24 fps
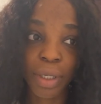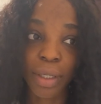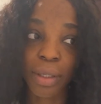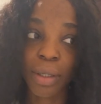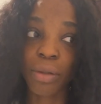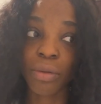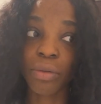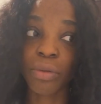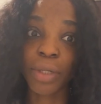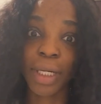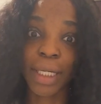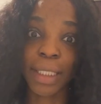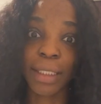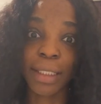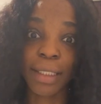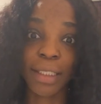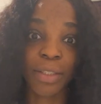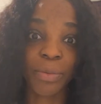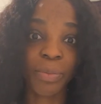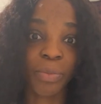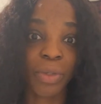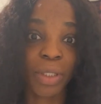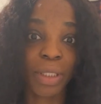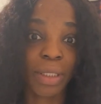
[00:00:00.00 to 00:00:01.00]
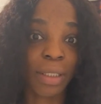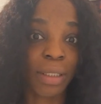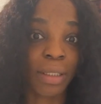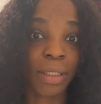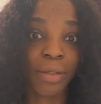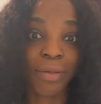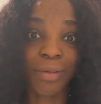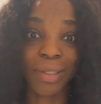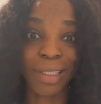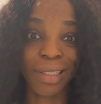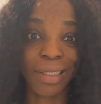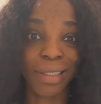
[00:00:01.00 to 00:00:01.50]
Although I didn't experience any
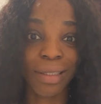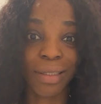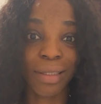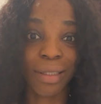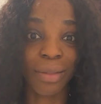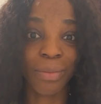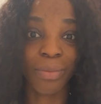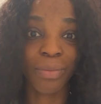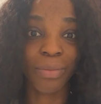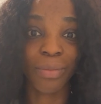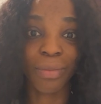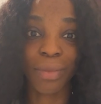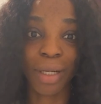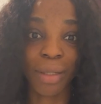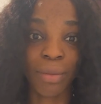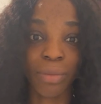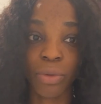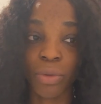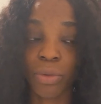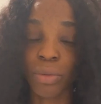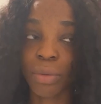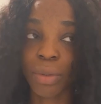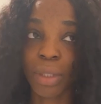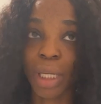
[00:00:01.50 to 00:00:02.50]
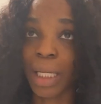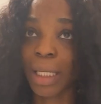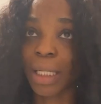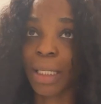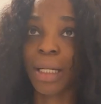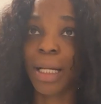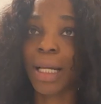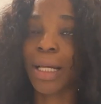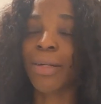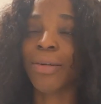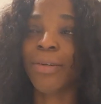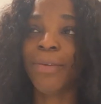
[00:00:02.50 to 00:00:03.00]
racism,
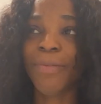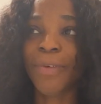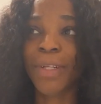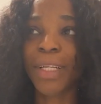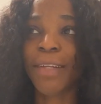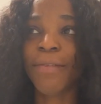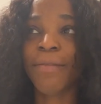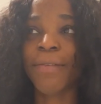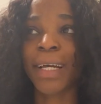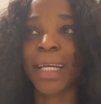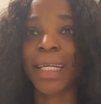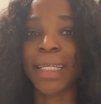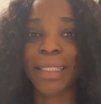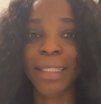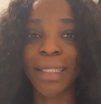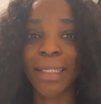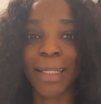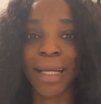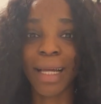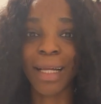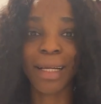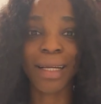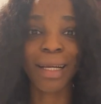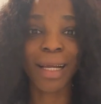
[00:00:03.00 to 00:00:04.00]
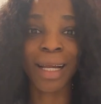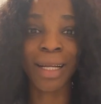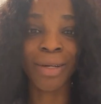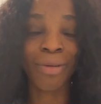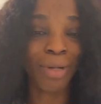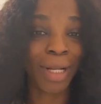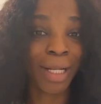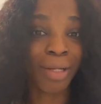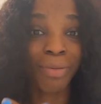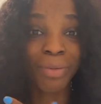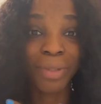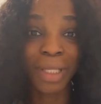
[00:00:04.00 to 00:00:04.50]
even if I did,
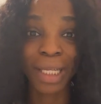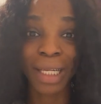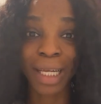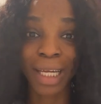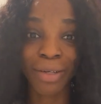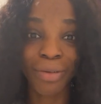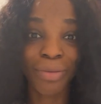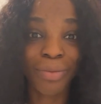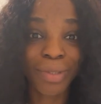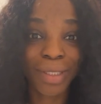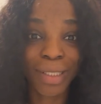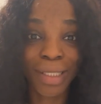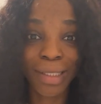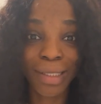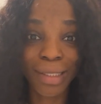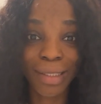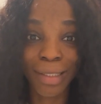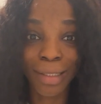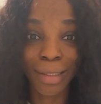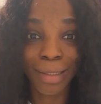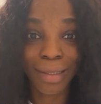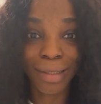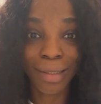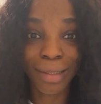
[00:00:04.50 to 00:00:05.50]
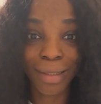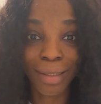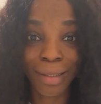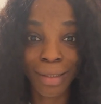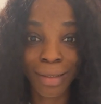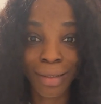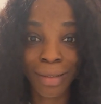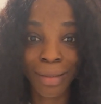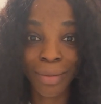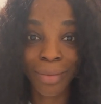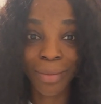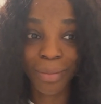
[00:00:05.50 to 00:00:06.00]
I don't think I noticed it.
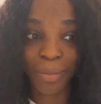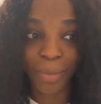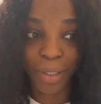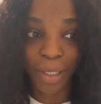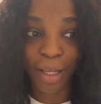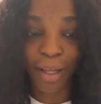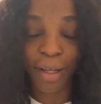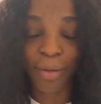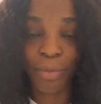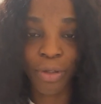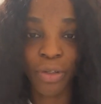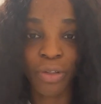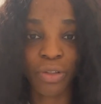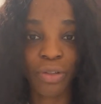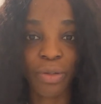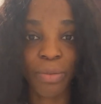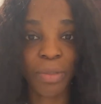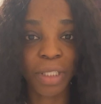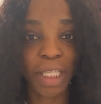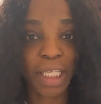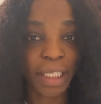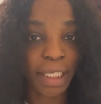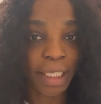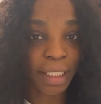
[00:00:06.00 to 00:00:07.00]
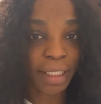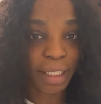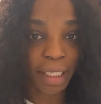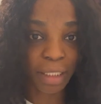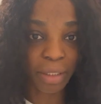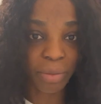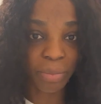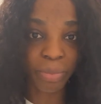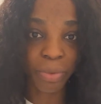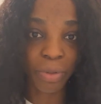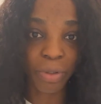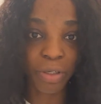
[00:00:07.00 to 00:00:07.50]
Yeah, because sometimes you enter the
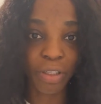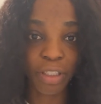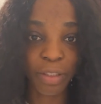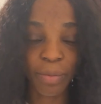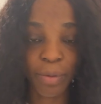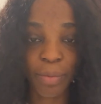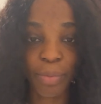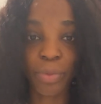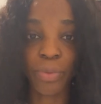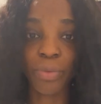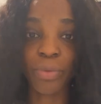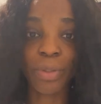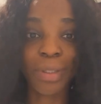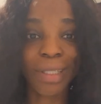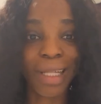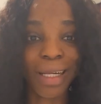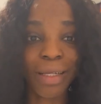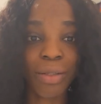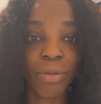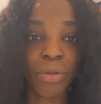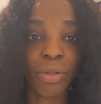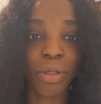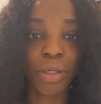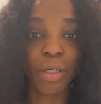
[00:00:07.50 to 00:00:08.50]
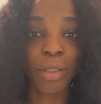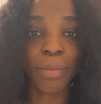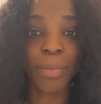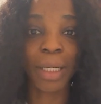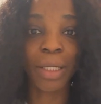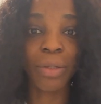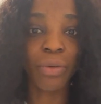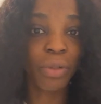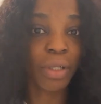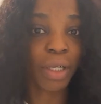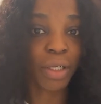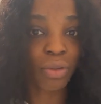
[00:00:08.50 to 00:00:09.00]
bus, people will stand up
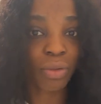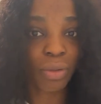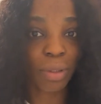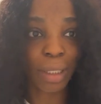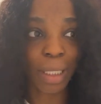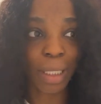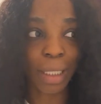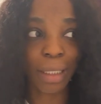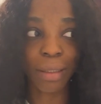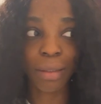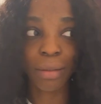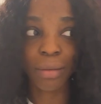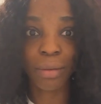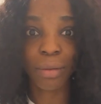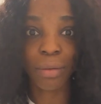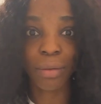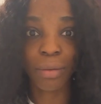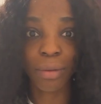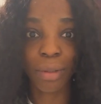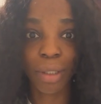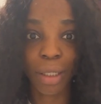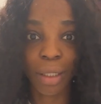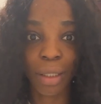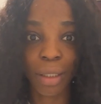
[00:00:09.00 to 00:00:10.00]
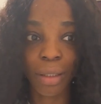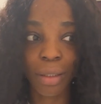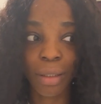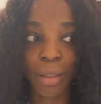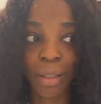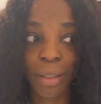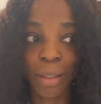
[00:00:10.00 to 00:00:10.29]
and look at you like, okay,